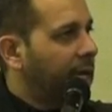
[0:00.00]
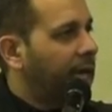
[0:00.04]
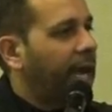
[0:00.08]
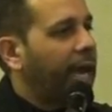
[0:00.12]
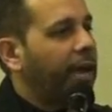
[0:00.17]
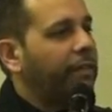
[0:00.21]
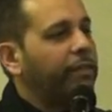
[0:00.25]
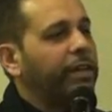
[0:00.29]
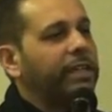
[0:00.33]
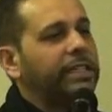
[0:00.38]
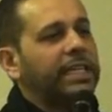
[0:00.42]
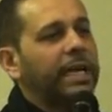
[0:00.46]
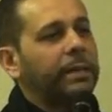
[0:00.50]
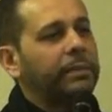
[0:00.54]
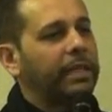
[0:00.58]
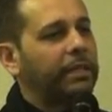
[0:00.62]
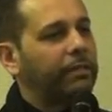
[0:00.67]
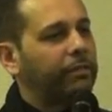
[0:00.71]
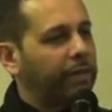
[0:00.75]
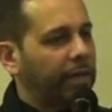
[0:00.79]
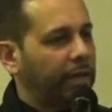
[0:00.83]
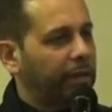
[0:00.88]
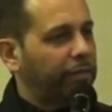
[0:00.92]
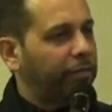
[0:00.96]
Every time
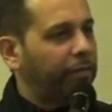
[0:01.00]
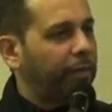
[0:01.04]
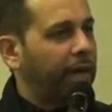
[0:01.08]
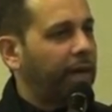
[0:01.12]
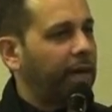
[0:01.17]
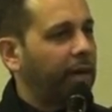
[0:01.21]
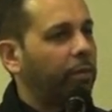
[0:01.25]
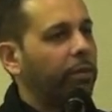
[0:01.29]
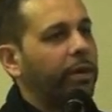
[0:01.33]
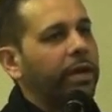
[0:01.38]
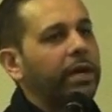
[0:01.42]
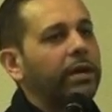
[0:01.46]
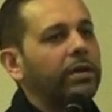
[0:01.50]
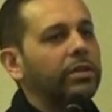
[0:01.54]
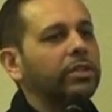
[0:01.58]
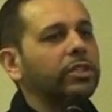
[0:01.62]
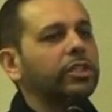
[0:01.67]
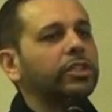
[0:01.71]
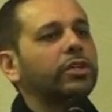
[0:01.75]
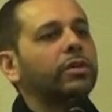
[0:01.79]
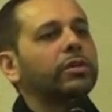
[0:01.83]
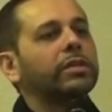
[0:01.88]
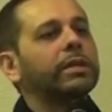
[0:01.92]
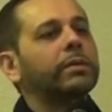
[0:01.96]
they vilify, we're going to
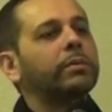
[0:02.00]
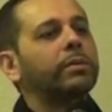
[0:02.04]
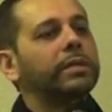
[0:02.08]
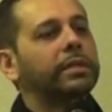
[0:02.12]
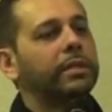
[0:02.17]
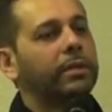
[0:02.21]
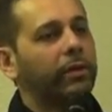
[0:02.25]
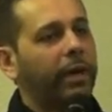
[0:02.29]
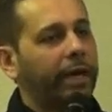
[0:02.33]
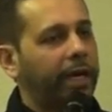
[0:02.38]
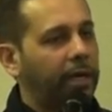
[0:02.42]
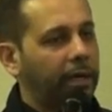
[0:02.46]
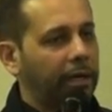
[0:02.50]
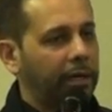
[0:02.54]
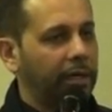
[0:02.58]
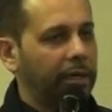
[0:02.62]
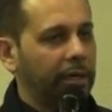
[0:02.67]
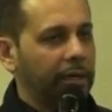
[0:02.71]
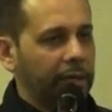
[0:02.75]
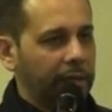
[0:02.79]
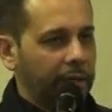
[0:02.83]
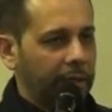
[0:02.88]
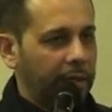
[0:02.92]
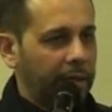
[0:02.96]
show them with
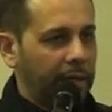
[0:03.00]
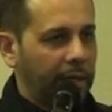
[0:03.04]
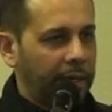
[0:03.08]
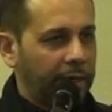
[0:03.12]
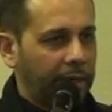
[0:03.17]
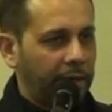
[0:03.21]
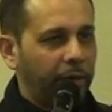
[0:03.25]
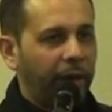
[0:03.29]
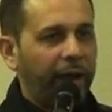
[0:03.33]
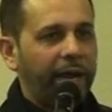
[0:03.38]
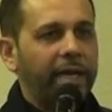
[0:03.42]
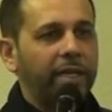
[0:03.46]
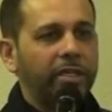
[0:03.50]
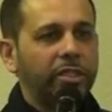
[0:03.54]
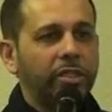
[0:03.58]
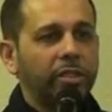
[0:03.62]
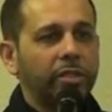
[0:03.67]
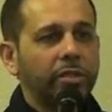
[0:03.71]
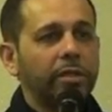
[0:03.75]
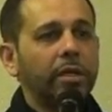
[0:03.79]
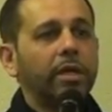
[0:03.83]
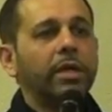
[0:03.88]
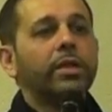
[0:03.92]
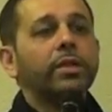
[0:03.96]
greater uh,
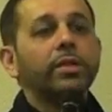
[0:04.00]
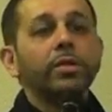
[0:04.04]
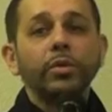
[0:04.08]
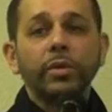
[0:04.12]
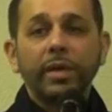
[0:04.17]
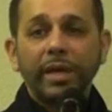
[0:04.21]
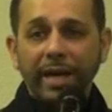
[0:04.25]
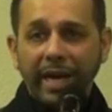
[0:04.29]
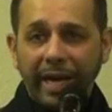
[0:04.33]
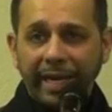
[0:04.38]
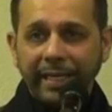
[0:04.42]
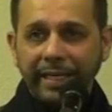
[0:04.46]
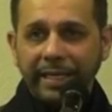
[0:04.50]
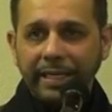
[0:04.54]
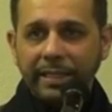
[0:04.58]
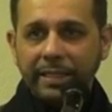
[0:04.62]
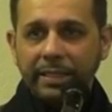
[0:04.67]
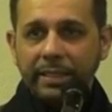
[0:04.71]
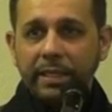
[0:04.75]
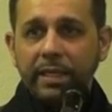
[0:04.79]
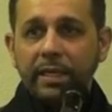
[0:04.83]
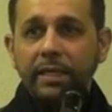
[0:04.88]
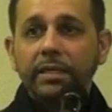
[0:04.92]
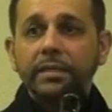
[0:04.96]
gratitude through
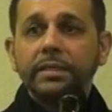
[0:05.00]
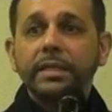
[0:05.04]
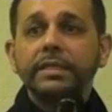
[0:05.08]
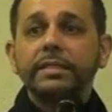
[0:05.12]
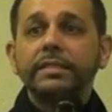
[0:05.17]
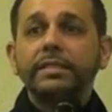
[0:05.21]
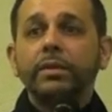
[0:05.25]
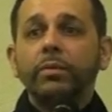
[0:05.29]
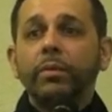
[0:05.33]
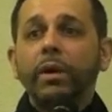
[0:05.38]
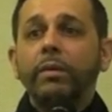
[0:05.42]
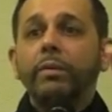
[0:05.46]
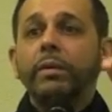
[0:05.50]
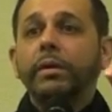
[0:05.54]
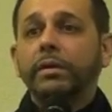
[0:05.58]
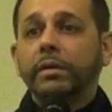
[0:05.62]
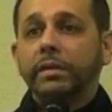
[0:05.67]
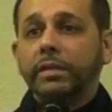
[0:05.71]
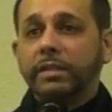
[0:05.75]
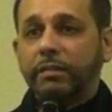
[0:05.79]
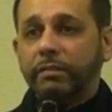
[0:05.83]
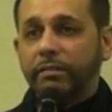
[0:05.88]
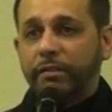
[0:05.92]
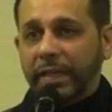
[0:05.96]
kindness, because that's the way we're
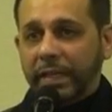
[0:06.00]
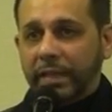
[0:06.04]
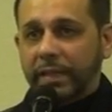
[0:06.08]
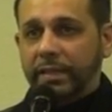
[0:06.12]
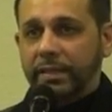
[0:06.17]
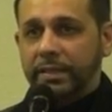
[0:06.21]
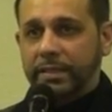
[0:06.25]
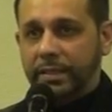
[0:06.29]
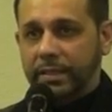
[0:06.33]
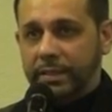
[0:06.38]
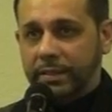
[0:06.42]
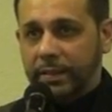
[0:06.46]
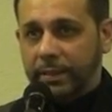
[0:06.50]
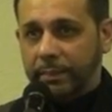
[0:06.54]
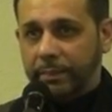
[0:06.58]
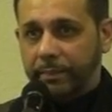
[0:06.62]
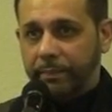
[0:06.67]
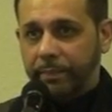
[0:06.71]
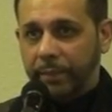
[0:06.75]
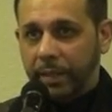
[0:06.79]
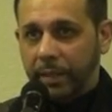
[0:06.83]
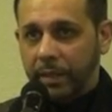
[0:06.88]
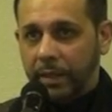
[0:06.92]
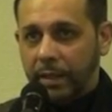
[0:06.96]
going to defeat the
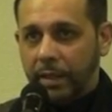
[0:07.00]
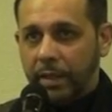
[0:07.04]
system.